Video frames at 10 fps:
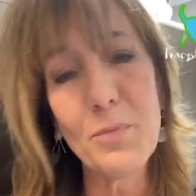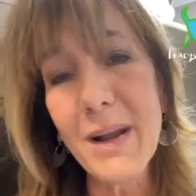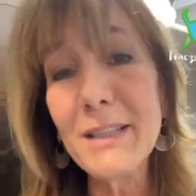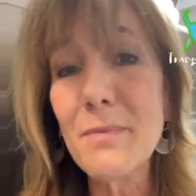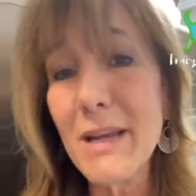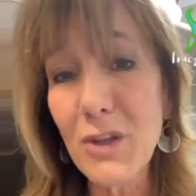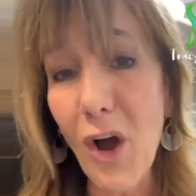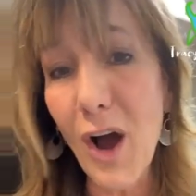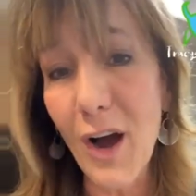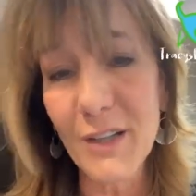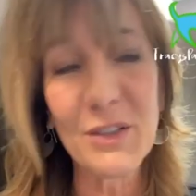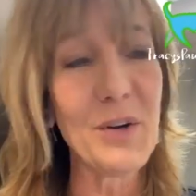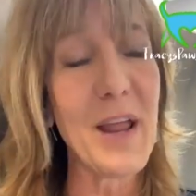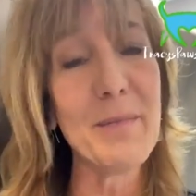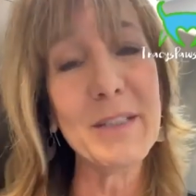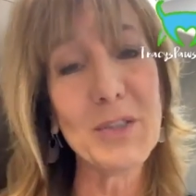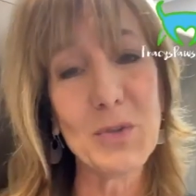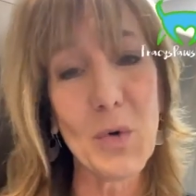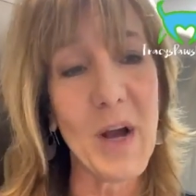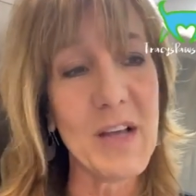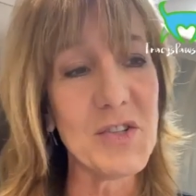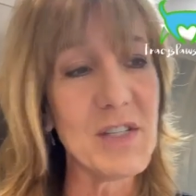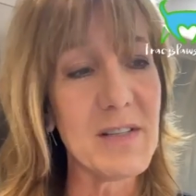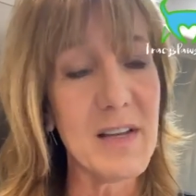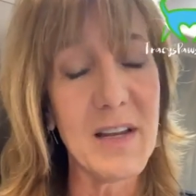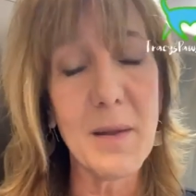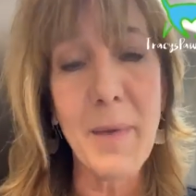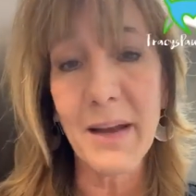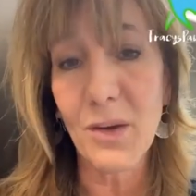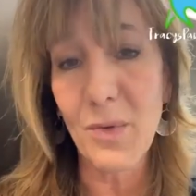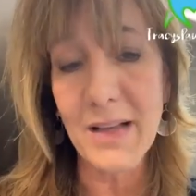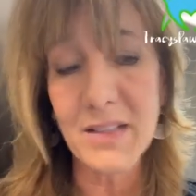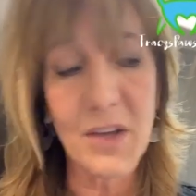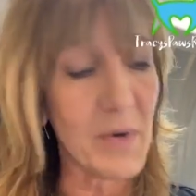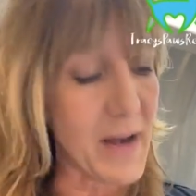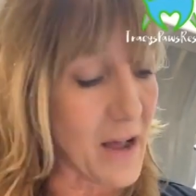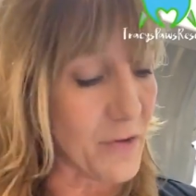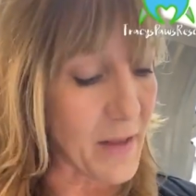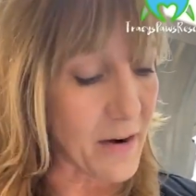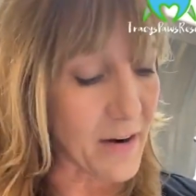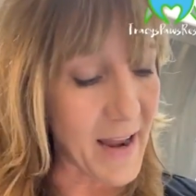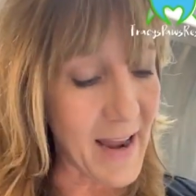brings me dogs. Her name is Dora. She's an independent rescuer down there.